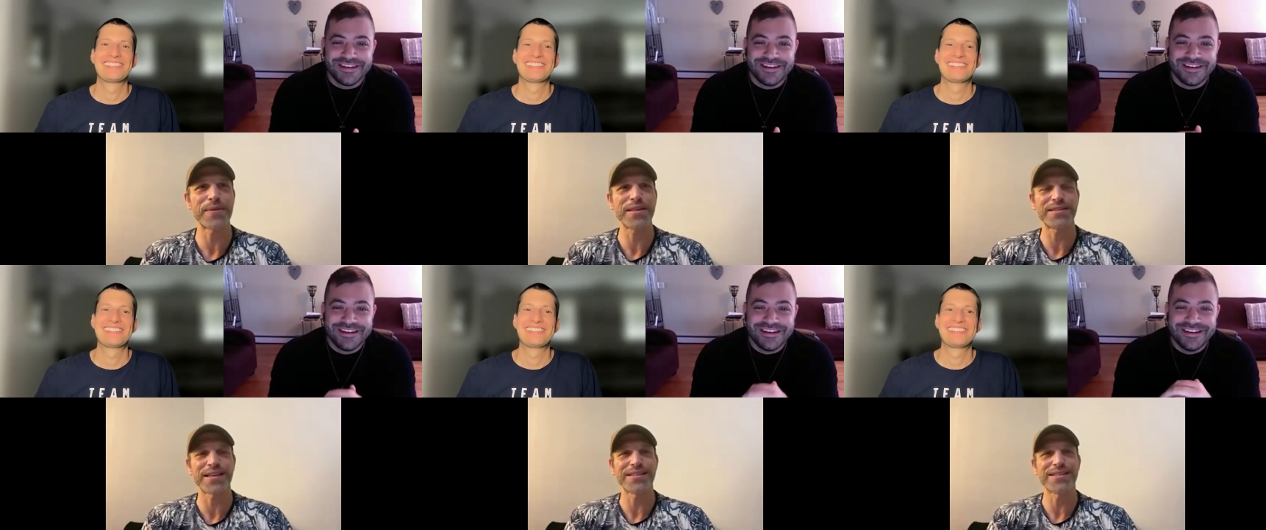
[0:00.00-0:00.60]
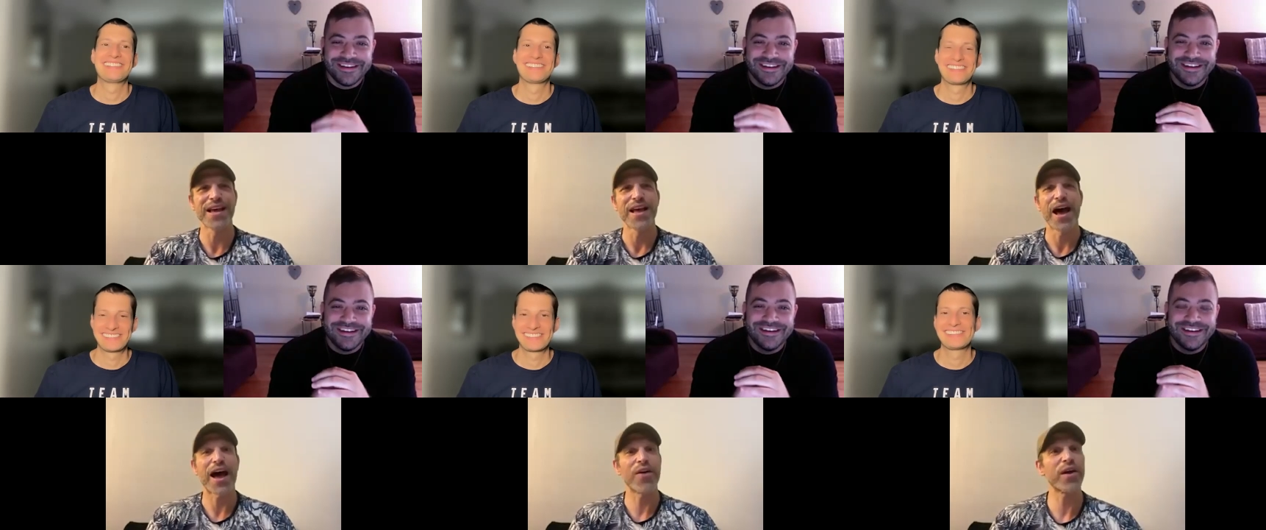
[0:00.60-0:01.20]
Speaker 1: pizzas.
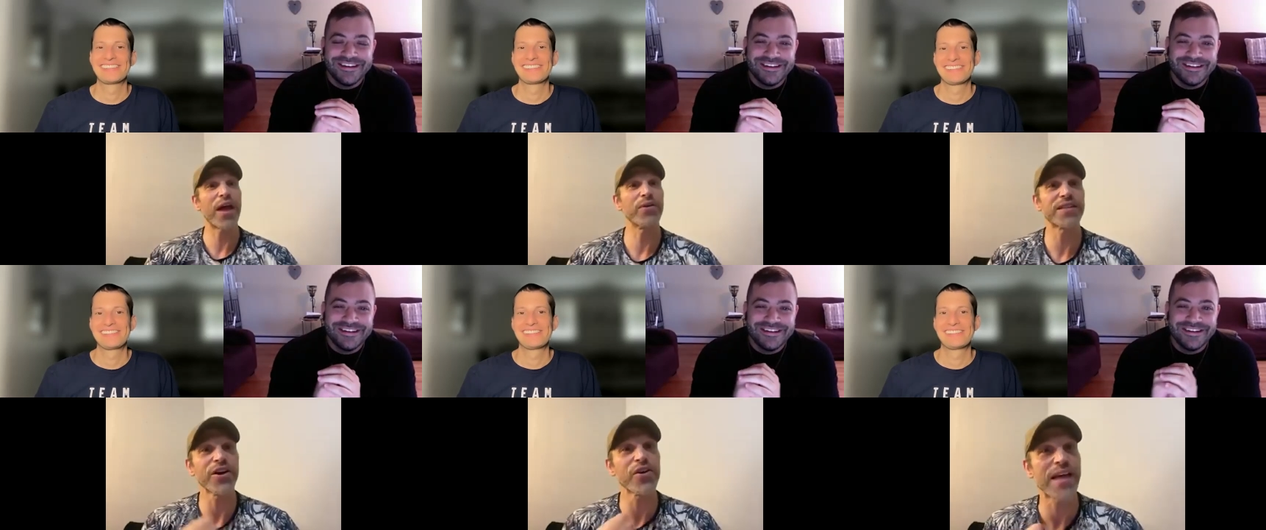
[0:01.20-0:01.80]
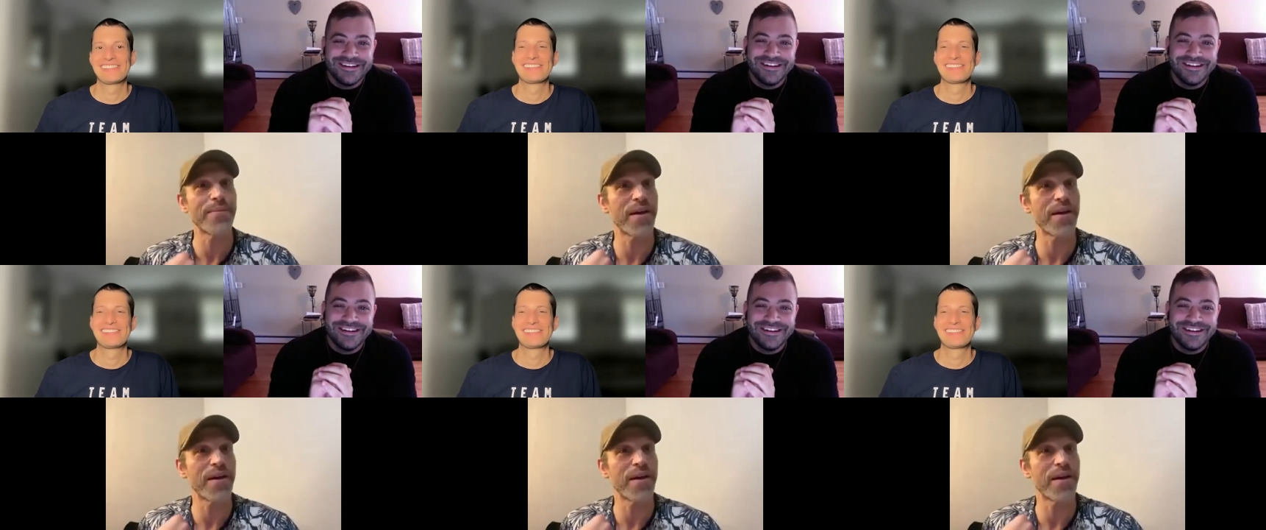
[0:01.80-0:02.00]
What I will tell you is I'm a